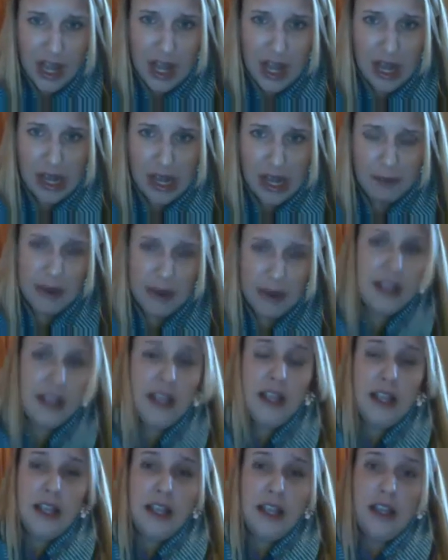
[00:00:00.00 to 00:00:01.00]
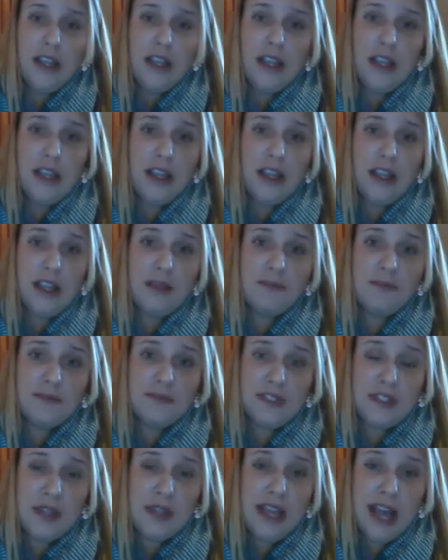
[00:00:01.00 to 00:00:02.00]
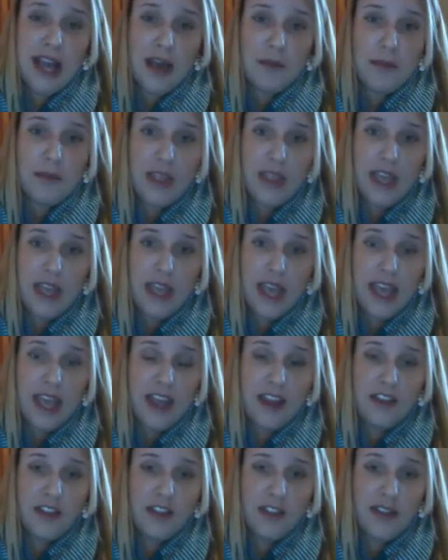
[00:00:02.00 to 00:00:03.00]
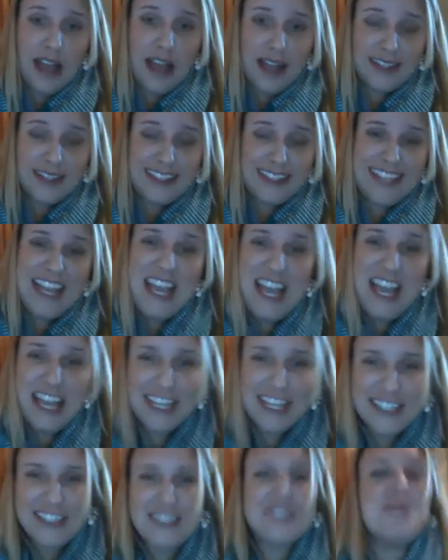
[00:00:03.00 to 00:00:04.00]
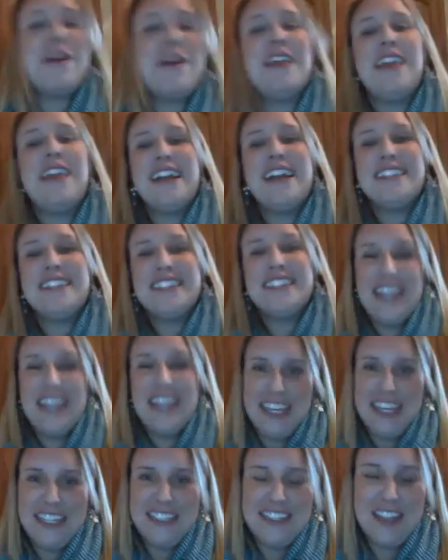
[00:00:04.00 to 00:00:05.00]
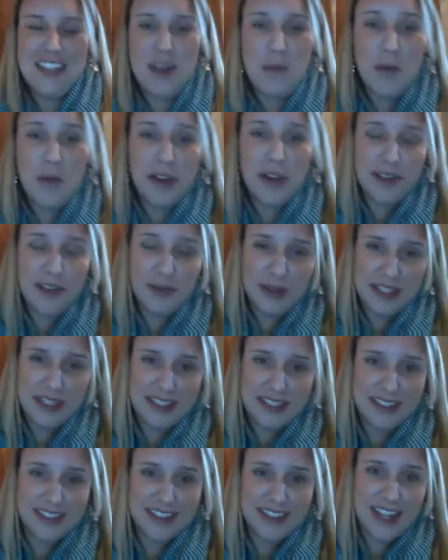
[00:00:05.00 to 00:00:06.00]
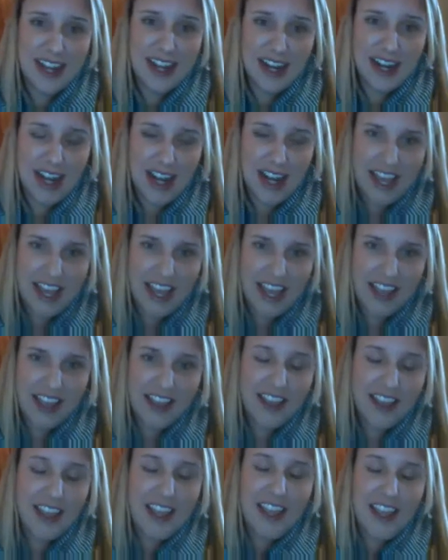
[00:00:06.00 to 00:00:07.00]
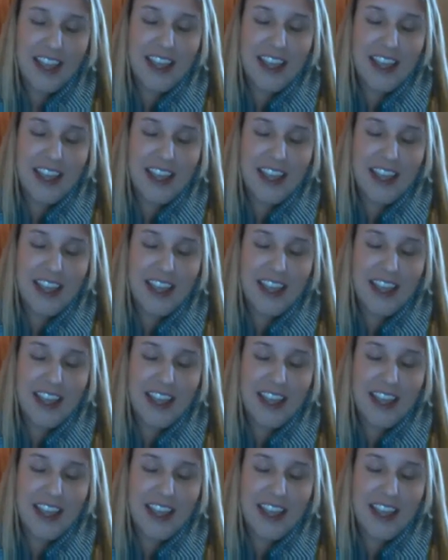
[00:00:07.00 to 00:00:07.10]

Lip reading: So yeah, and the last thing is, my last thing is, one of the reasons that I